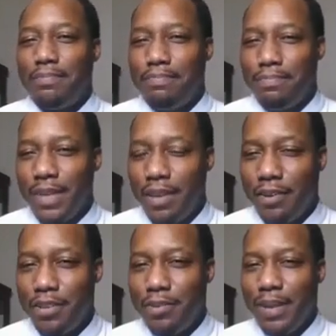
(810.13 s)

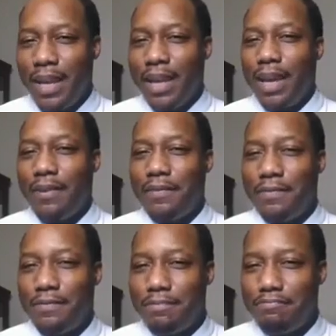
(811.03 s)
you may not have
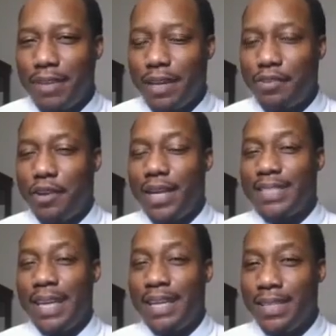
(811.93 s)
great
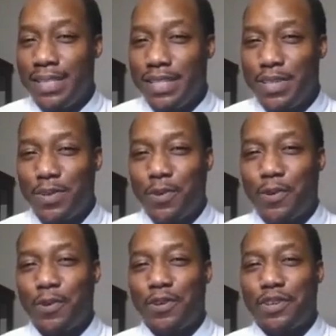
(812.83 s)
attendance
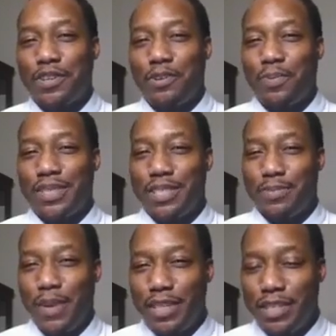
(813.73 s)
or your
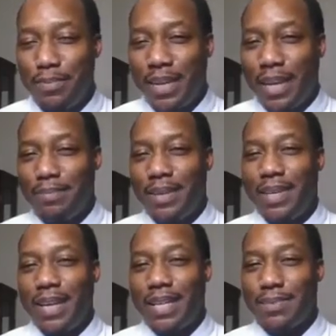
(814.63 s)
participation may not
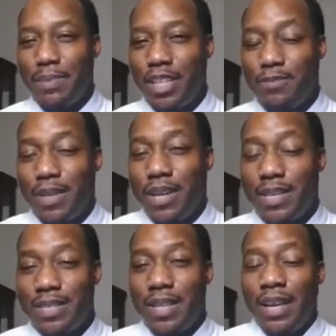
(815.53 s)
be as much
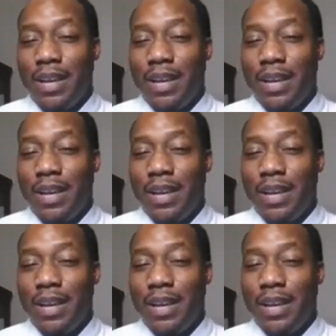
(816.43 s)
because